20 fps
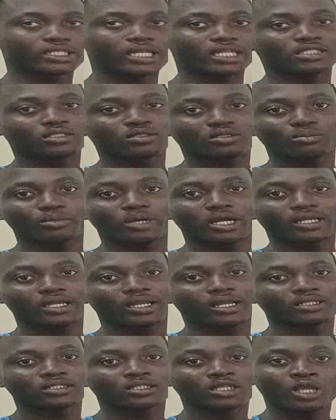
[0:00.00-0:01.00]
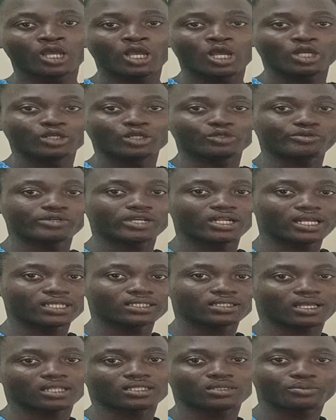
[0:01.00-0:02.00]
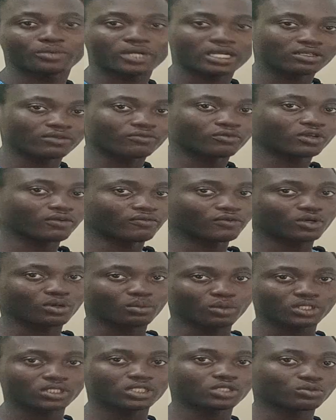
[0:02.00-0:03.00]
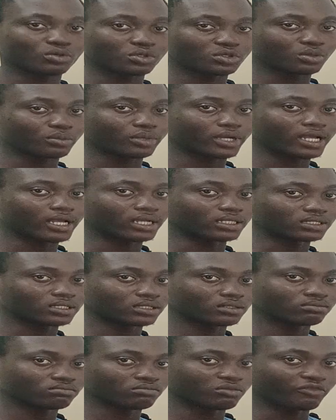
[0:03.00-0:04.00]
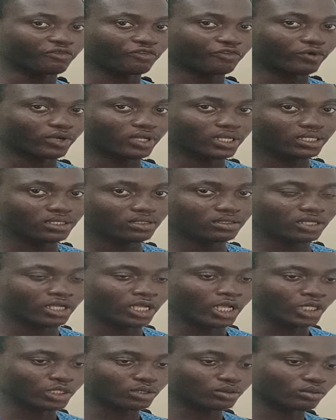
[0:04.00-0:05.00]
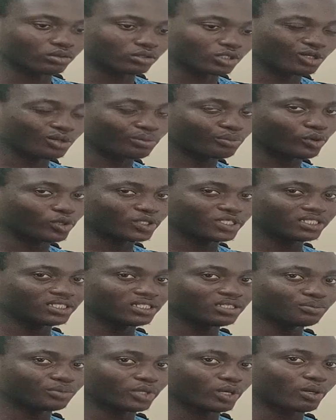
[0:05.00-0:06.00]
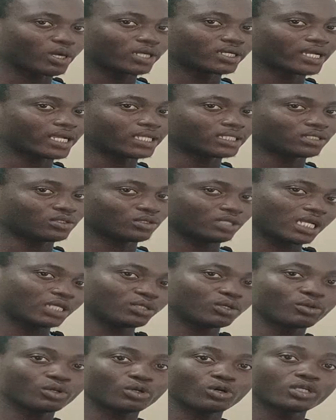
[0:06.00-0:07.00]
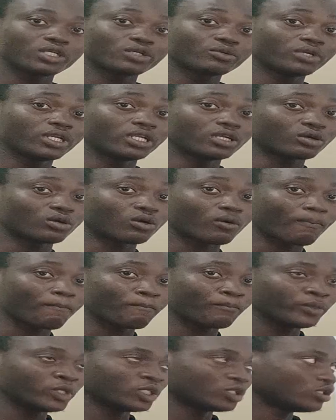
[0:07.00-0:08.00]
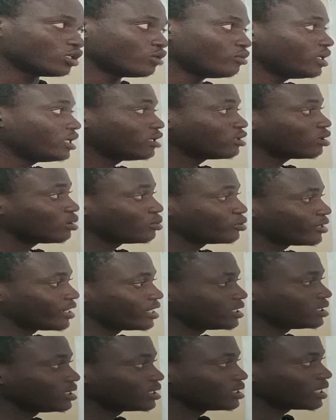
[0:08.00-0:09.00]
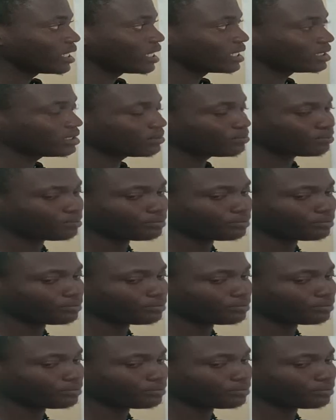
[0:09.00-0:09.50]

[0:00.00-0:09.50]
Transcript: get into the market, you realize that the price of one of the commodities you want to buy has fallen, so your purchasing power rises. So that's what we call the real income. So your real income rises, and